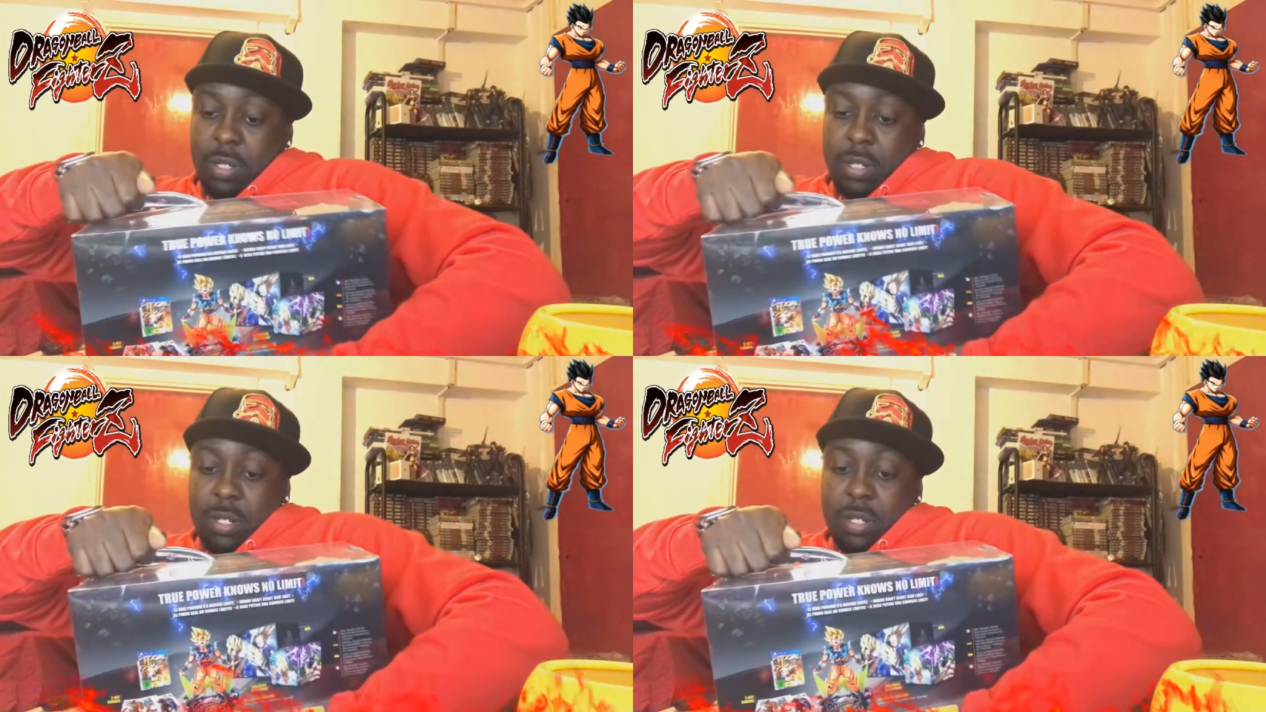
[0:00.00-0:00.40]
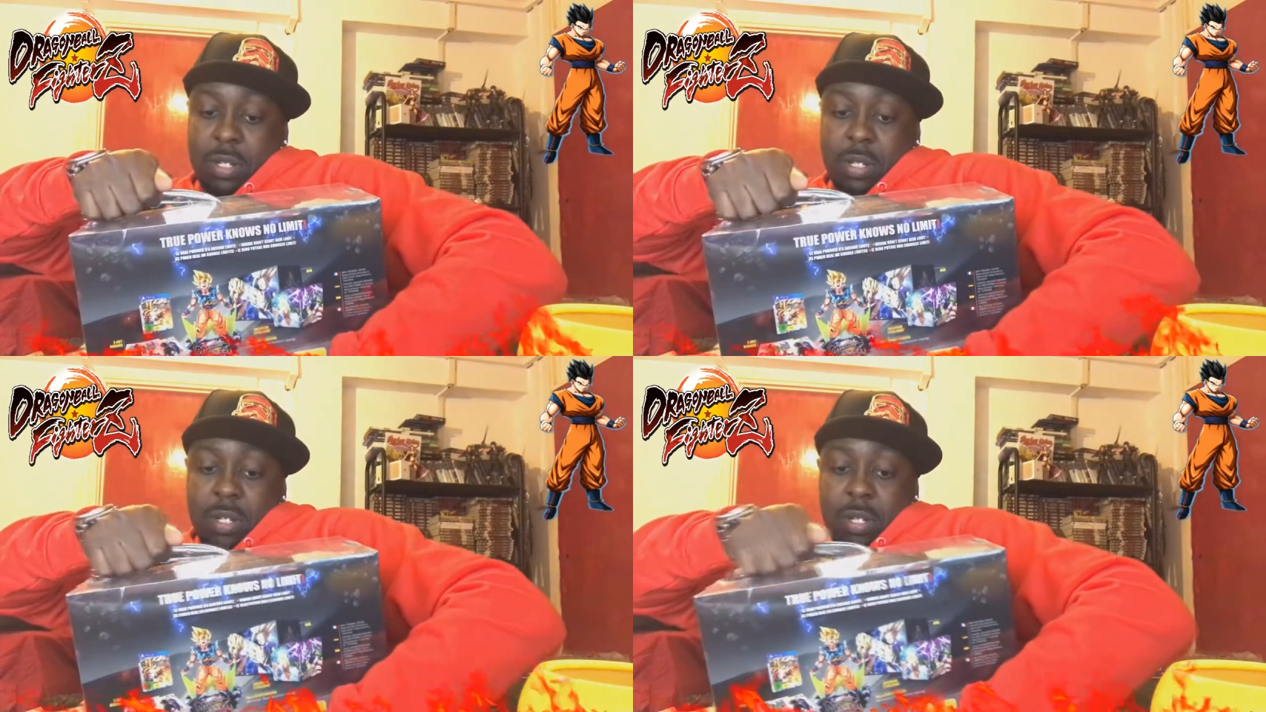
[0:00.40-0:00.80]

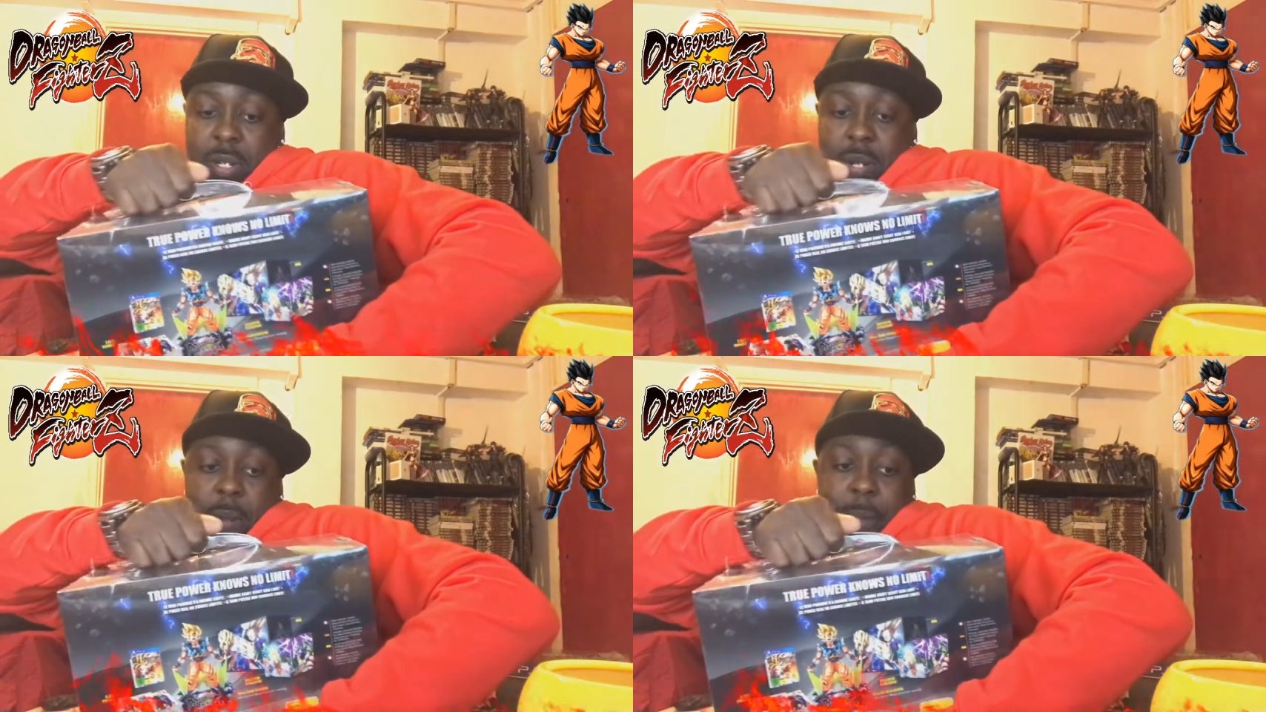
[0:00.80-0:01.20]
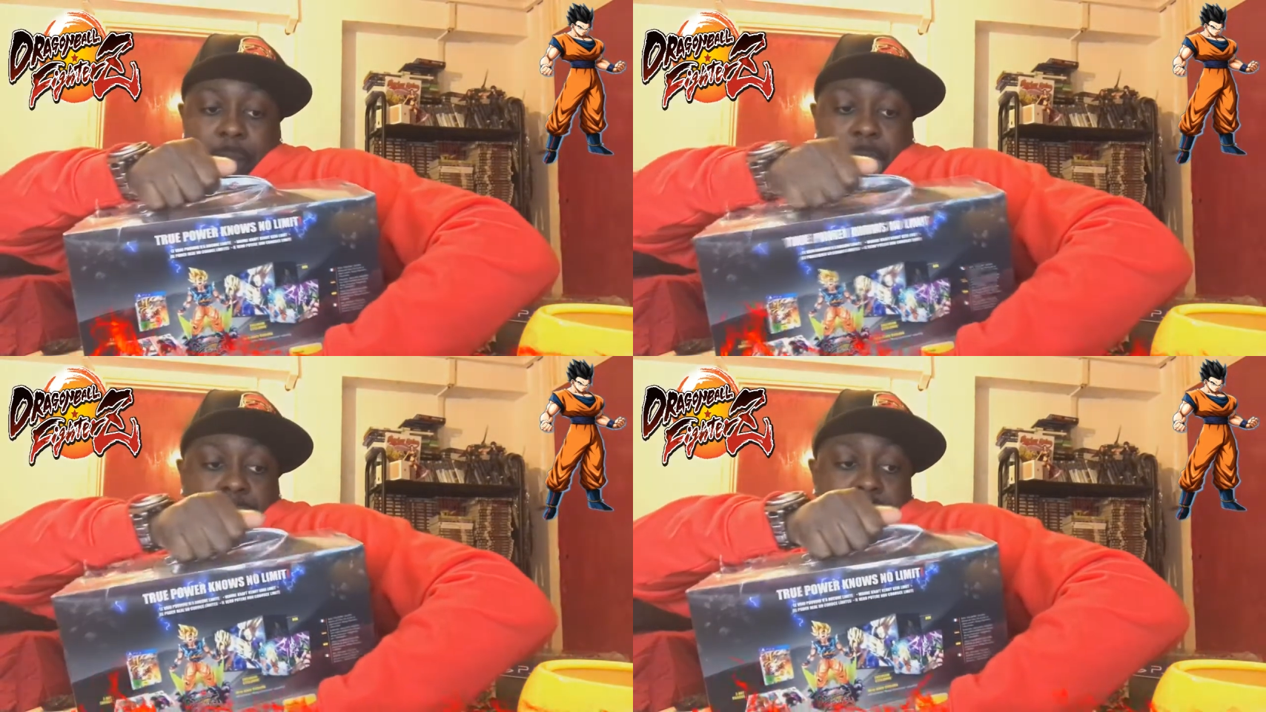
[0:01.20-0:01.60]

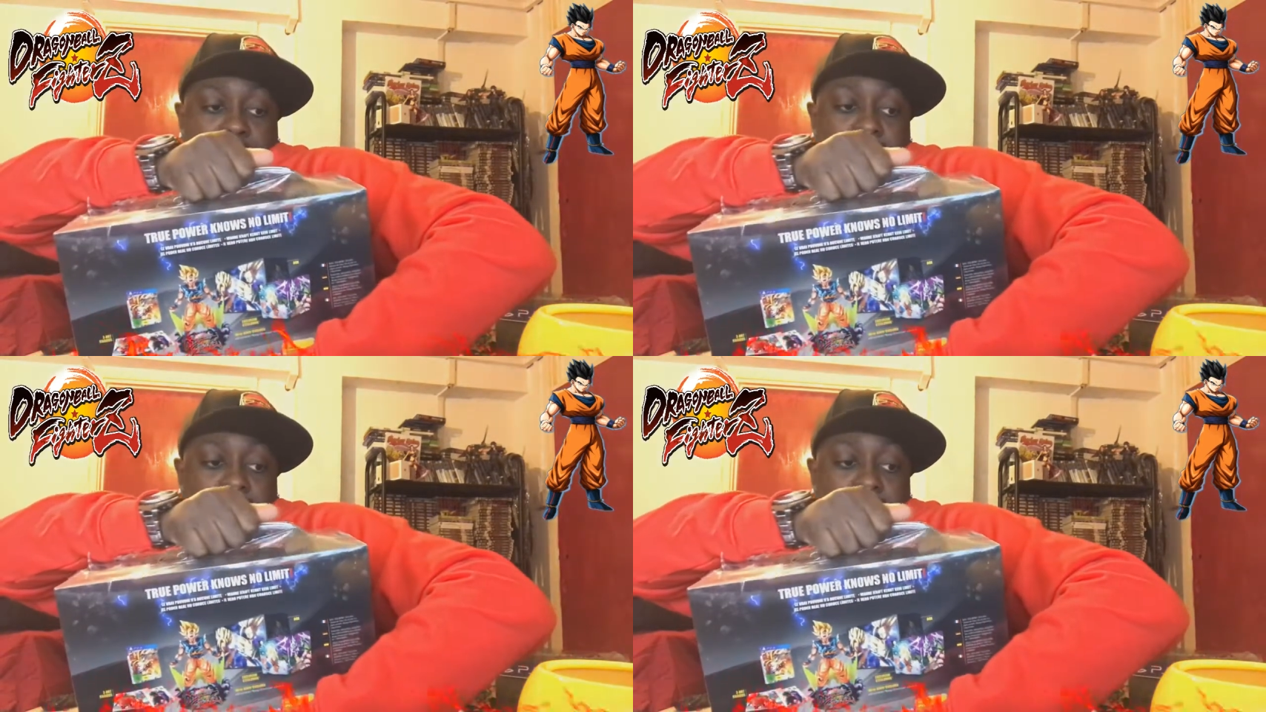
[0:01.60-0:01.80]
(no one is talking)